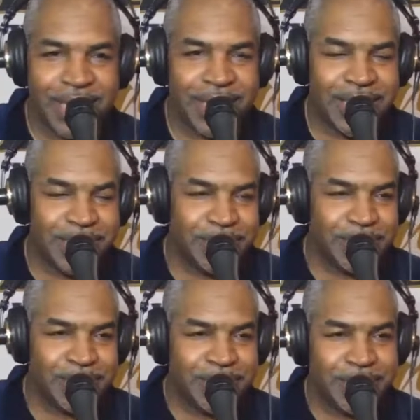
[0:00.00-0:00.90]
I
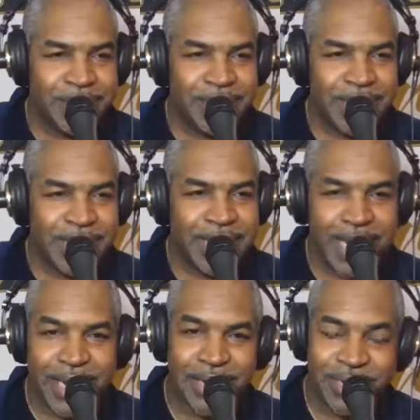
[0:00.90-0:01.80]

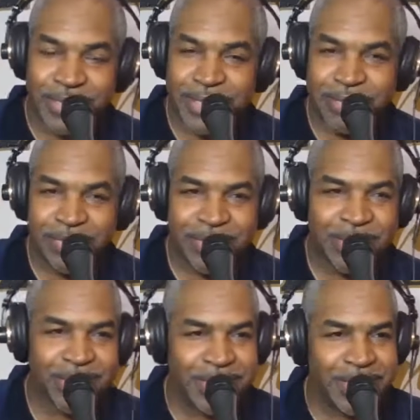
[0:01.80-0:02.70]
know some of
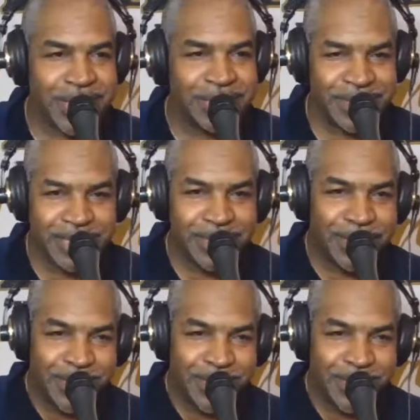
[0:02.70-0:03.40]
you who are of the